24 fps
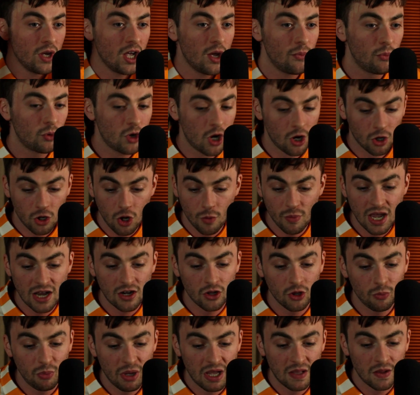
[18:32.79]
I got my head on
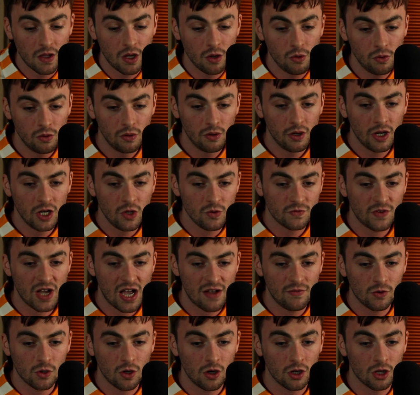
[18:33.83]
the pillow, and it was
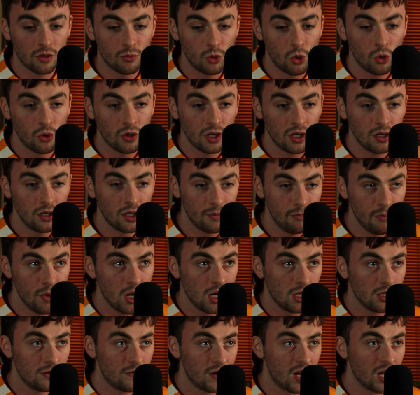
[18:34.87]
5 o'clock in the morning, and
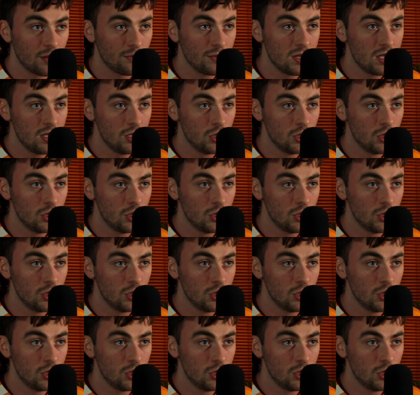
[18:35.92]
Marley rang me.